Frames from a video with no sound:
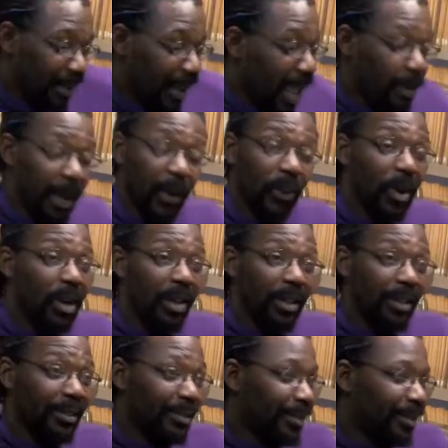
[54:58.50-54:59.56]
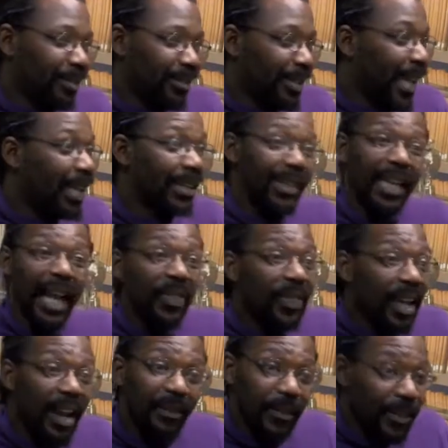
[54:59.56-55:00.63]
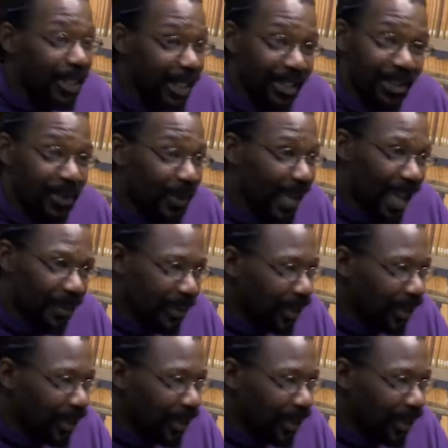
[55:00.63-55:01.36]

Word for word: am I wrong? Is is that no. Mm-hmm. not the conversations we have that